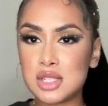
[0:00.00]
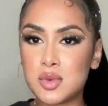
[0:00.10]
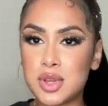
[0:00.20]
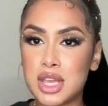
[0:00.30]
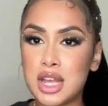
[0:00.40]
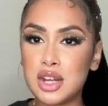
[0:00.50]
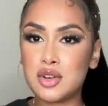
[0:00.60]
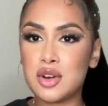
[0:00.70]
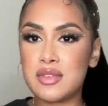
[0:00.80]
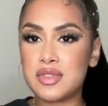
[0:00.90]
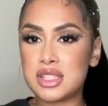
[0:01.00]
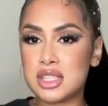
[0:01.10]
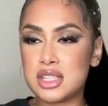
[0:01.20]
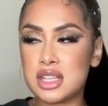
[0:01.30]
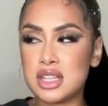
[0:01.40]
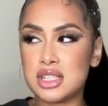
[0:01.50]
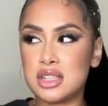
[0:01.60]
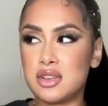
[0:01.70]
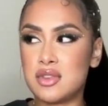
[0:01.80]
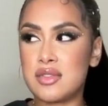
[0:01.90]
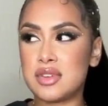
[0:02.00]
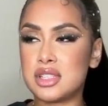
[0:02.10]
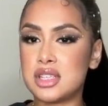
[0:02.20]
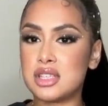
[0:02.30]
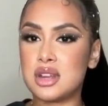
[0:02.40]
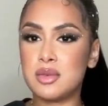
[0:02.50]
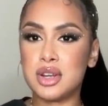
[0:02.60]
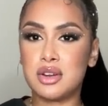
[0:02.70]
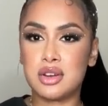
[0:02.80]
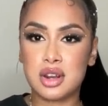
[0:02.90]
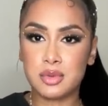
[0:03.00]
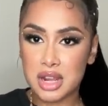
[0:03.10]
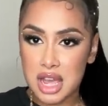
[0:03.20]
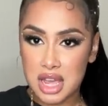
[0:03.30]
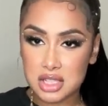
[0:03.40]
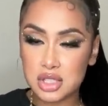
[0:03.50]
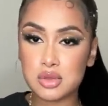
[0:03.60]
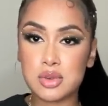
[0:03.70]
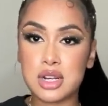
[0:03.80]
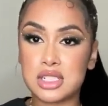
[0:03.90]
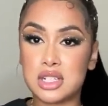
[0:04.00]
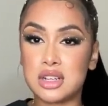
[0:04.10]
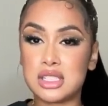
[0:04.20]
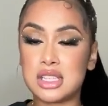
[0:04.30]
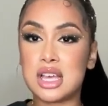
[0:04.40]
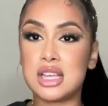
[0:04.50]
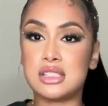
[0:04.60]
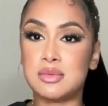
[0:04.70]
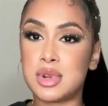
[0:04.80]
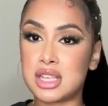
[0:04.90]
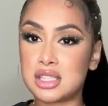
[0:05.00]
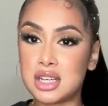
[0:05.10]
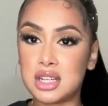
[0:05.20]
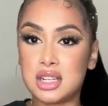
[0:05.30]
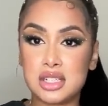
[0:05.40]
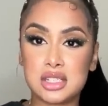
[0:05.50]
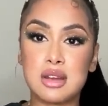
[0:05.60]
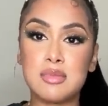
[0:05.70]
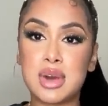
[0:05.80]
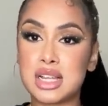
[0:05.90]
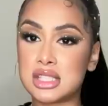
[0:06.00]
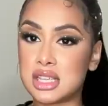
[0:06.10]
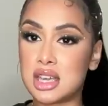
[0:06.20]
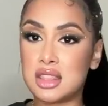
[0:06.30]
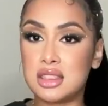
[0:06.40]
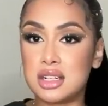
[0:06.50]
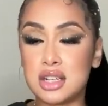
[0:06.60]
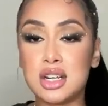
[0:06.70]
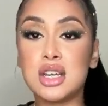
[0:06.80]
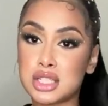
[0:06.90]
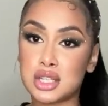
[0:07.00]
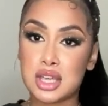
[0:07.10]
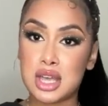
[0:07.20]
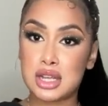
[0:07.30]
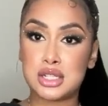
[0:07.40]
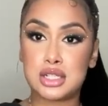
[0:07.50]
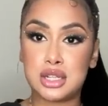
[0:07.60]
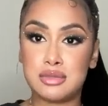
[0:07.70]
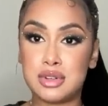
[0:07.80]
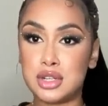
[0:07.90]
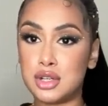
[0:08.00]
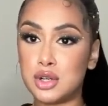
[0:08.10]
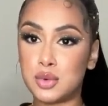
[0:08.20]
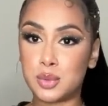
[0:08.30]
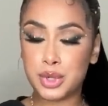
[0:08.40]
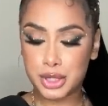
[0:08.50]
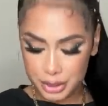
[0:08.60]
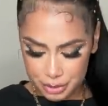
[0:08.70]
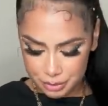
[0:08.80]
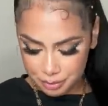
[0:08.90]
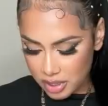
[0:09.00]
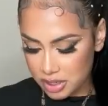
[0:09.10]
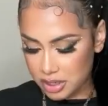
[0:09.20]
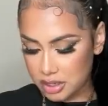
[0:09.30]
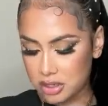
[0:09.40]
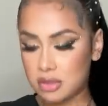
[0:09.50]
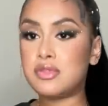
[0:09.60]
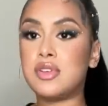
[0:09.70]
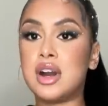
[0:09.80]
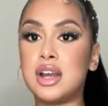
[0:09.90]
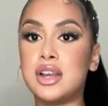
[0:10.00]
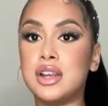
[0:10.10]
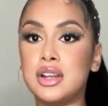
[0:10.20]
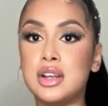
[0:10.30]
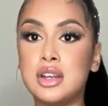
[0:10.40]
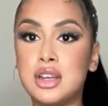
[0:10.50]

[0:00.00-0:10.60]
to it, y'all know graphic tees, I just love graphic tees. I really don't care what it has to it, as long as it has some nice colors combined together. So yeah, I just love the little green and the little fire.